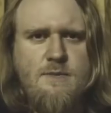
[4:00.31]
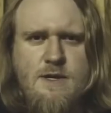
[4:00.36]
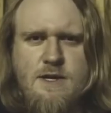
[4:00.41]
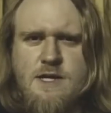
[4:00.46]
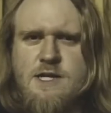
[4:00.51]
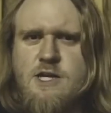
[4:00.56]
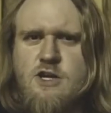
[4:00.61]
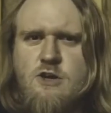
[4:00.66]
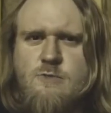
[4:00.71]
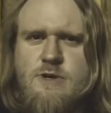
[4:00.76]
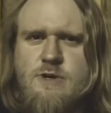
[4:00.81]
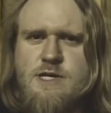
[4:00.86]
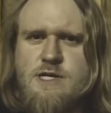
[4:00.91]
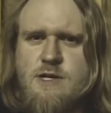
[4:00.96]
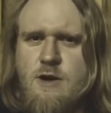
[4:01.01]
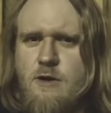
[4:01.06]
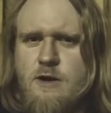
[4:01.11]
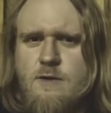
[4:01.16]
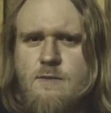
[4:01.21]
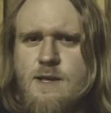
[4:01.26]
because
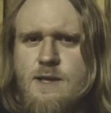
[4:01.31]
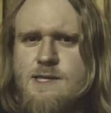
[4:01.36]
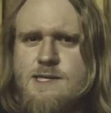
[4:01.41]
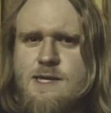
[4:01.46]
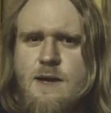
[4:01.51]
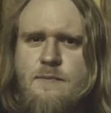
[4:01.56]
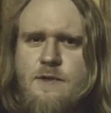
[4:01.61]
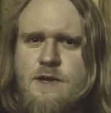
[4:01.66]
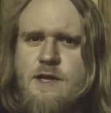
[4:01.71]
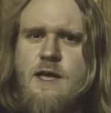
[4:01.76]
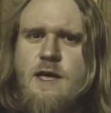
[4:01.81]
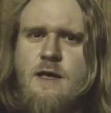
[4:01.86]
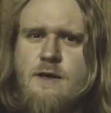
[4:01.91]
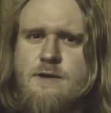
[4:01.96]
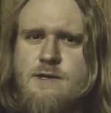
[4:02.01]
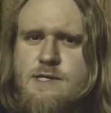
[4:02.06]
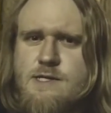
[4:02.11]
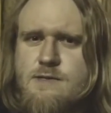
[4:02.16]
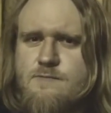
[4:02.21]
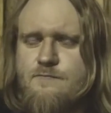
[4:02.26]
humanist already means something
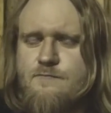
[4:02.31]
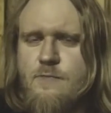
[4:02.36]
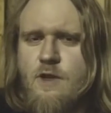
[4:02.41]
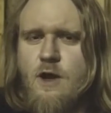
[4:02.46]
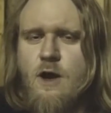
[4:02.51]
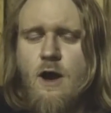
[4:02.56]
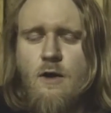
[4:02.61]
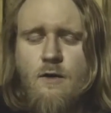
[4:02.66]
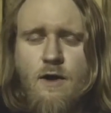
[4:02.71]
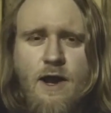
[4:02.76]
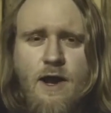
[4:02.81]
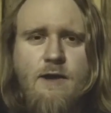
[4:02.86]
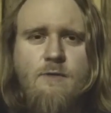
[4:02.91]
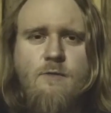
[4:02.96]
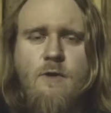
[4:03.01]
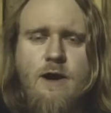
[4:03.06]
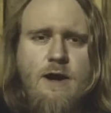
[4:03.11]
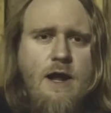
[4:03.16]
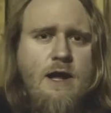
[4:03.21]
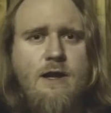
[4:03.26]
else. All
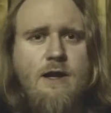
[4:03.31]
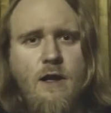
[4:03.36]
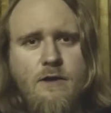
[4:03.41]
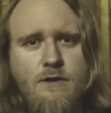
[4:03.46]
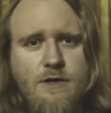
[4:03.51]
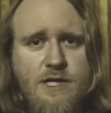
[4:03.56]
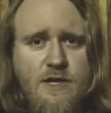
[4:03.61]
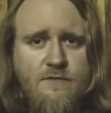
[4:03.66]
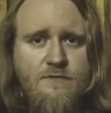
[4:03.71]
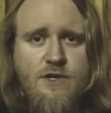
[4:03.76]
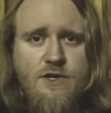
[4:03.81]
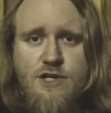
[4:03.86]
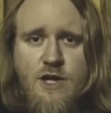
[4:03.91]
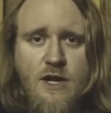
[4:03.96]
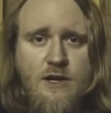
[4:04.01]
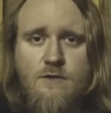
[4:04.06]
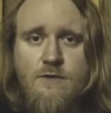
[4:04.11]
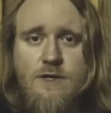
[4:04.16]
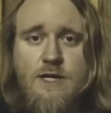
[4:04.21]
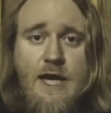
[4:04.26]
right, why not call yourself a
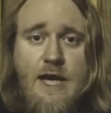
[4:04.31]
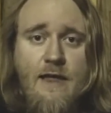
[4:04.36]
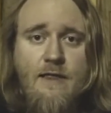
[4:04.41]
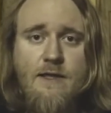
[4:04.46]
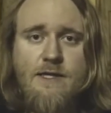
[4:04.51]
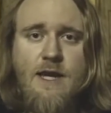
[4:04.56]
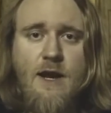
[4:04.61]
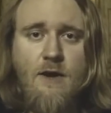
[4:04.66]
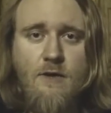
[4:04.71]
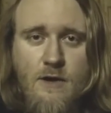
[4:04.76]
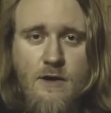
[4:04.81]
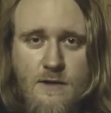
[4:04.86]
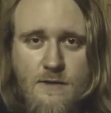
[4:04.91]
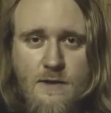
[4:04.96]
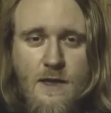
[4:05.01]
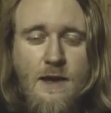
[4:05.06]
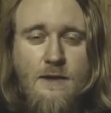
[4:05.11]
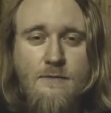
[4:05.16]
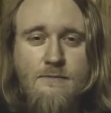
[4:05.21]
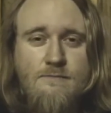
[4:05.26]
gender
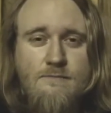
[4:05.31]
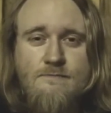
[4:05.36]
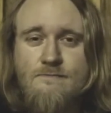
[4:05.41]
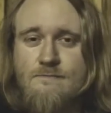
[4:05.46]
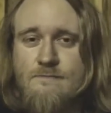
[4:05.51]
egalitarian then?